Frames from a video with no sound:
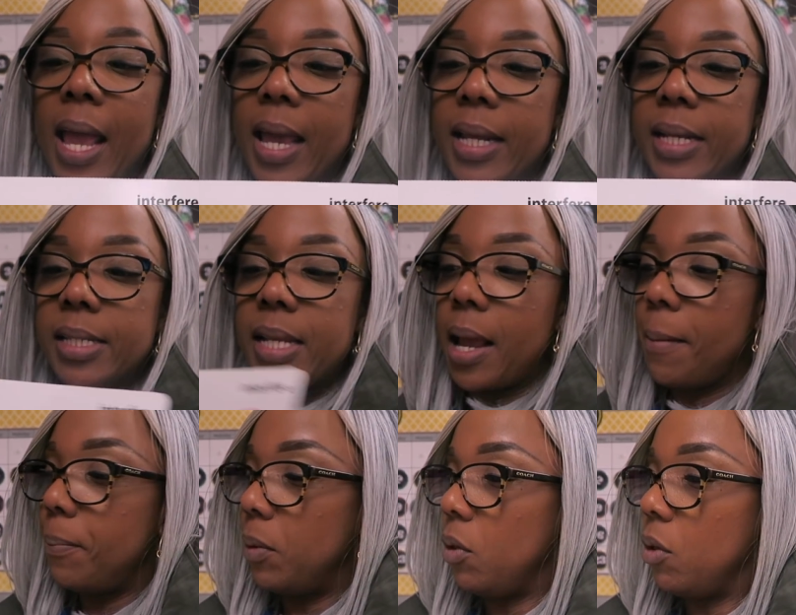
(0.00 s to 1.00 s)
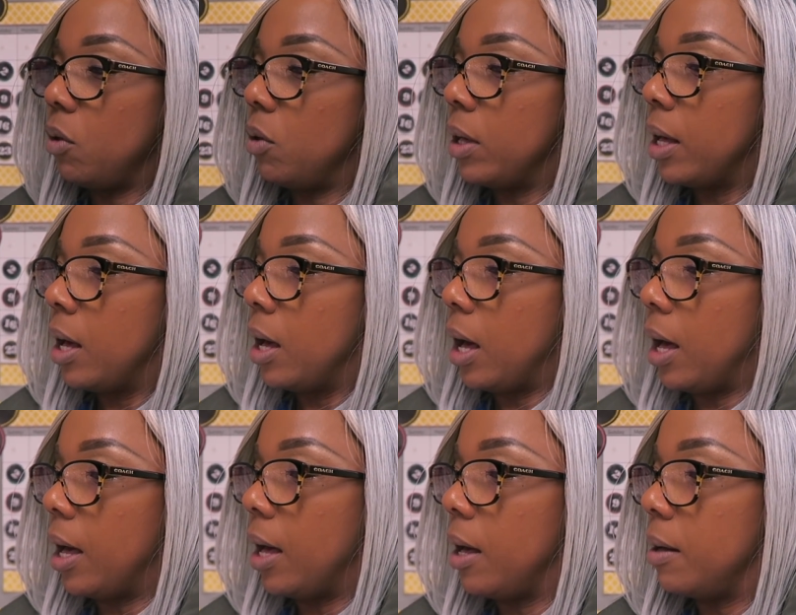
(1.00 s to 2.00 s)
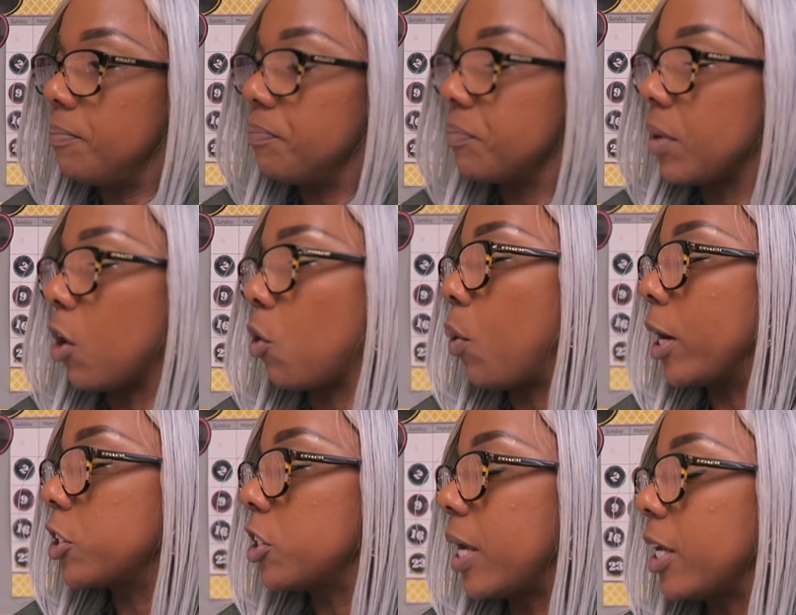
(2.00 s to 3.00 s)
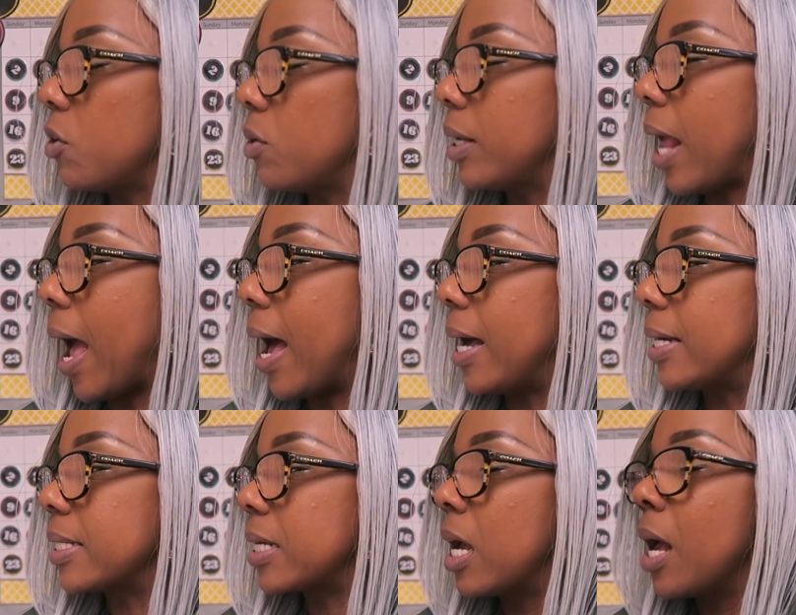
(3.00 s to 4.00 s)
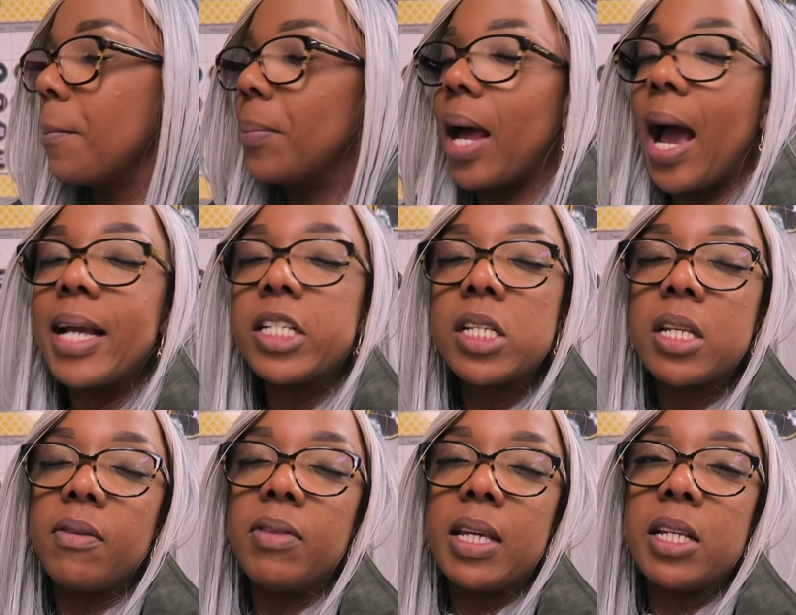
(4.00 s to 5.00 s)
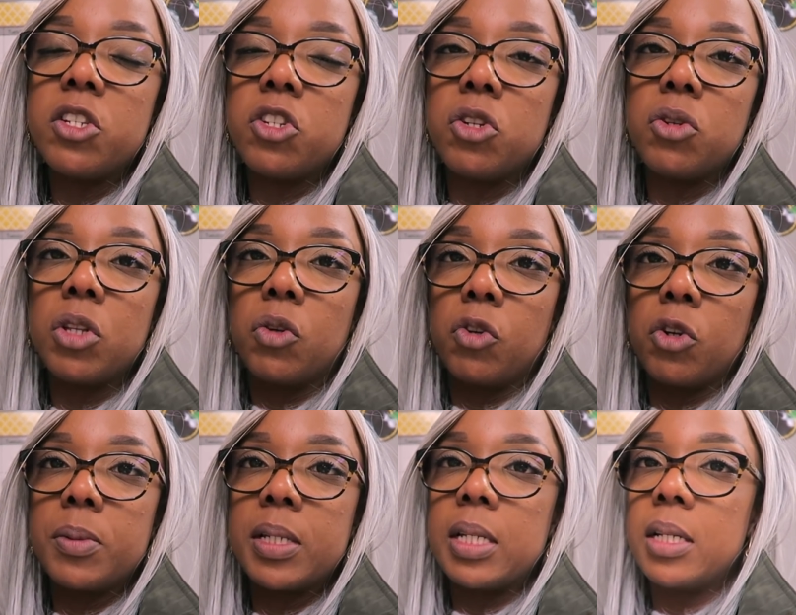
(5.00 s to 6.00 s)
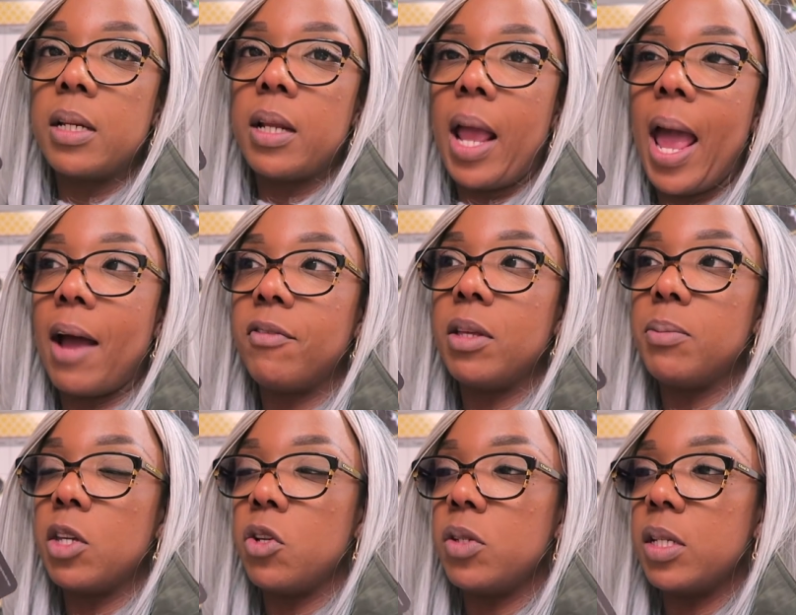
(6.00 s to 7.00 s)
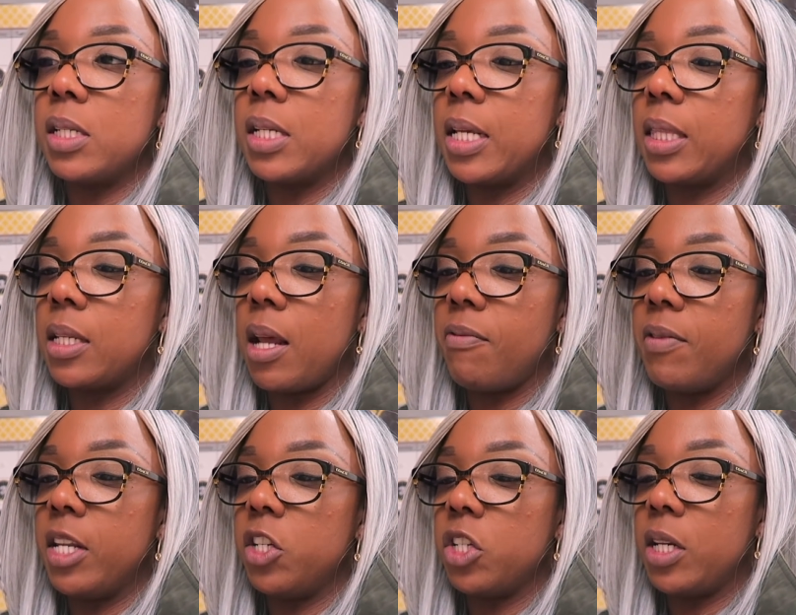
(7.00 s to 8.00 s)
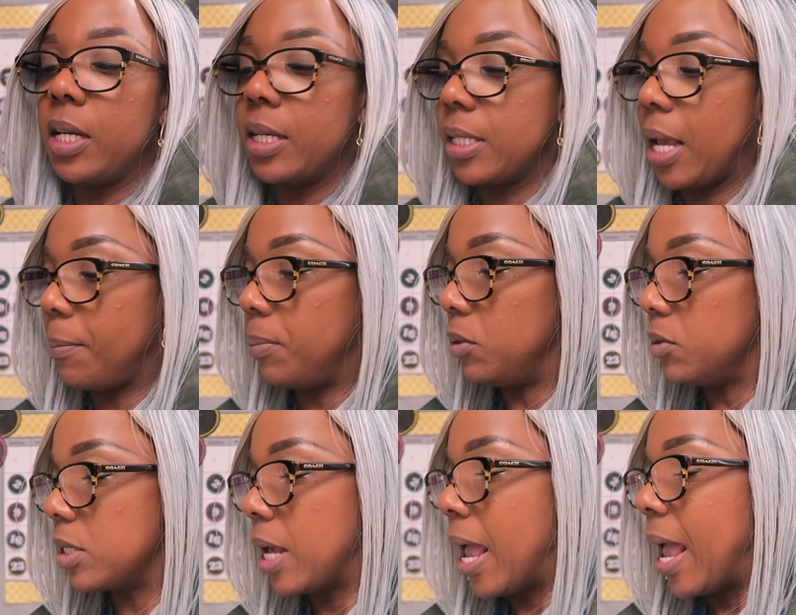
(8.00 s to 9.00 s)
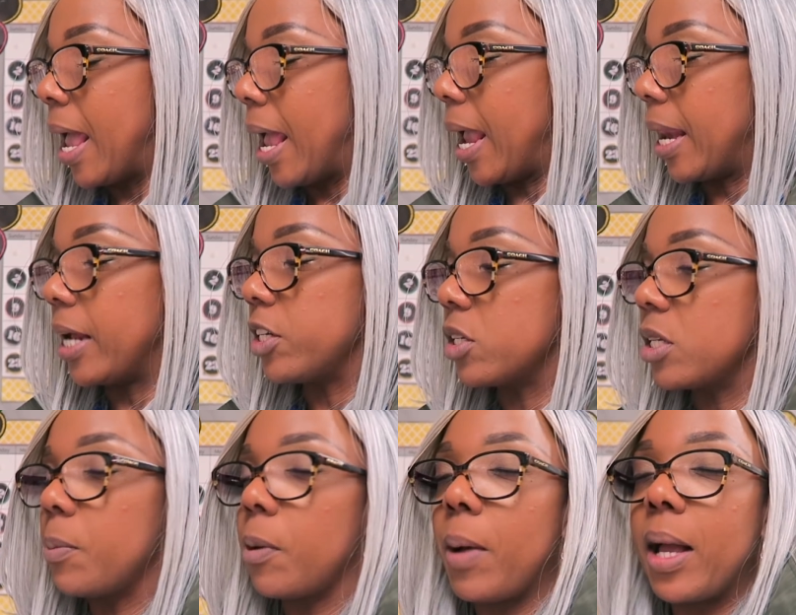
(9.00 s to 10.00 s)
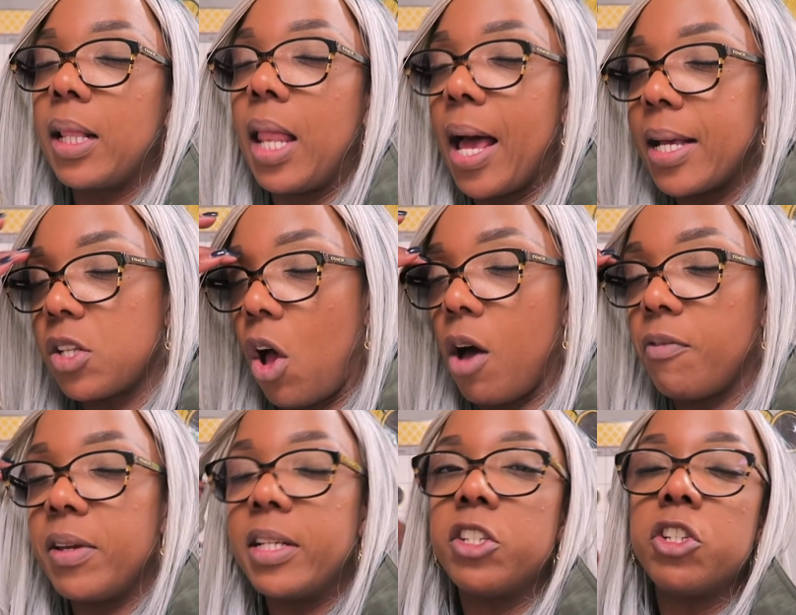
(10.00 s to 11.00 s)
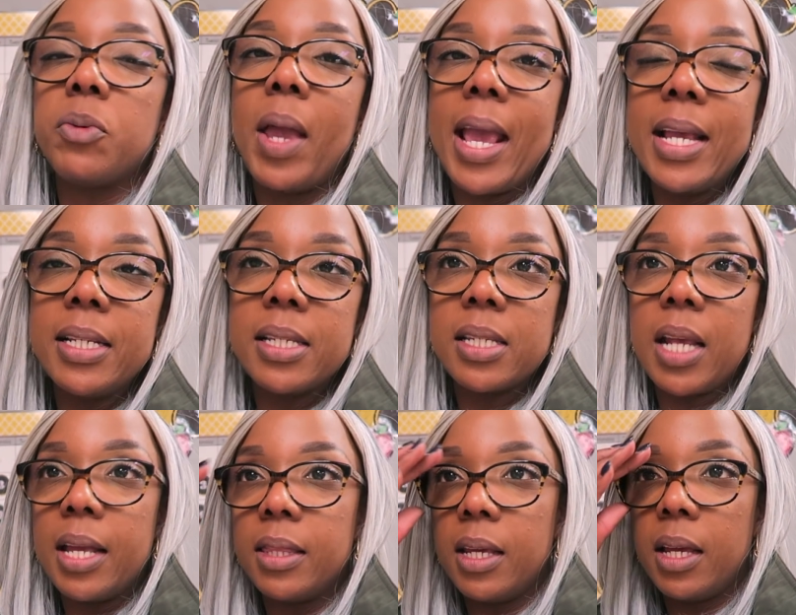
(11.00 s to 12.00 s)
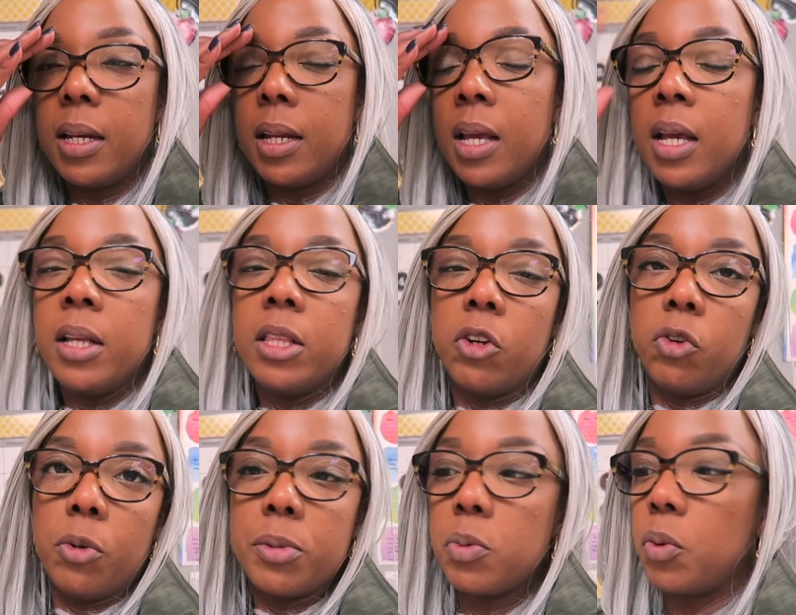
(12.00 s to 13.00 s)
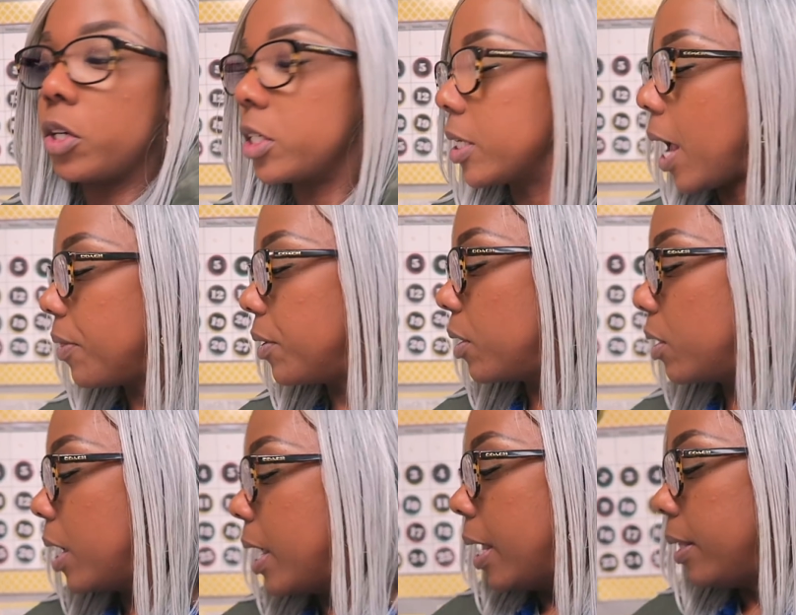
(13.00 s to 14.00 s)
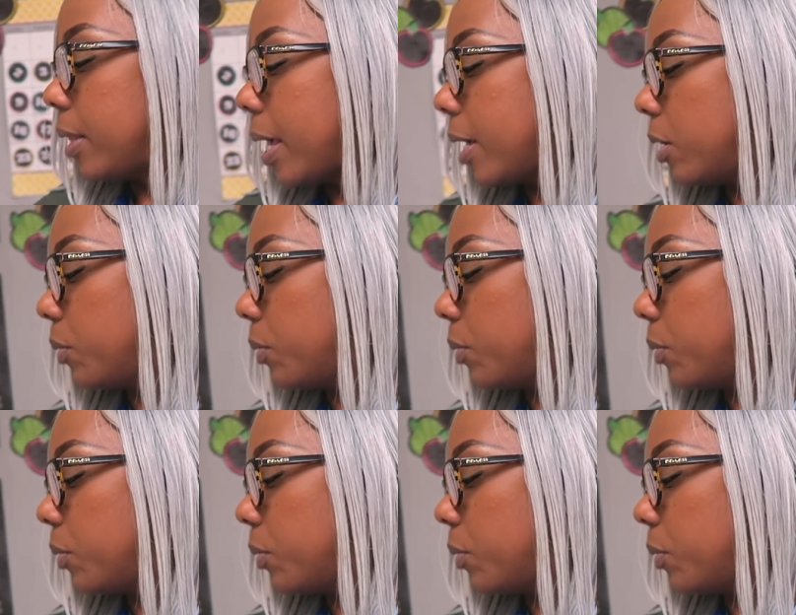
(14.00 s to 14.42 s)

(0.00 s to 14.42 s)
an example, a question that you could ask. But I just give these to the groups and have them use it to get the definition and examples. And I just number my class off into 8s, and then the groups work together. They